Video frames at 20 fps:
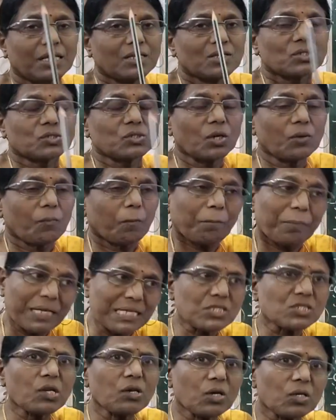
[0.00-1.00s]
So
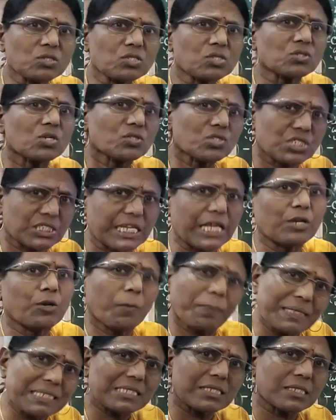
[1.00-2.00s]
pencil also,
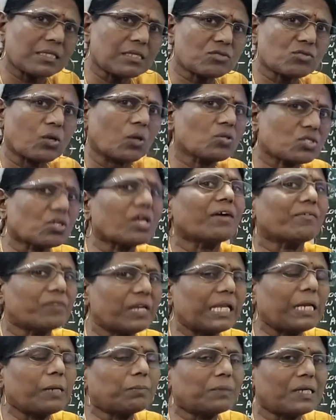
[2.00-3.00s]
steno pencil is also
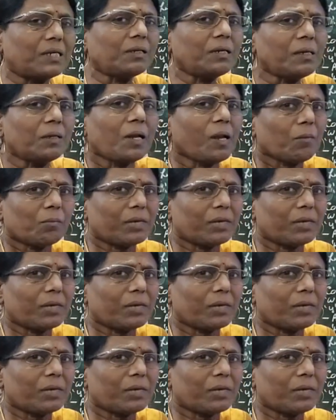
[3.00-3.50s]
available.